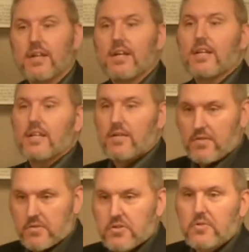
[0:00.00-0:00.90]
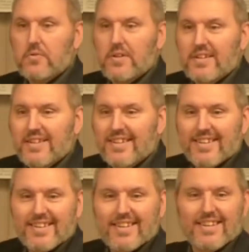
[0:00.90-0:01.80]
love their children.
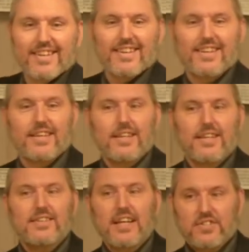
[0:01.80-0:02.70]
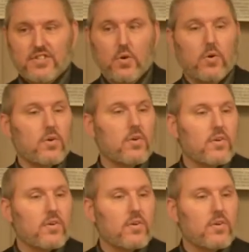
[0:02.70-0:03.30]
That's the order.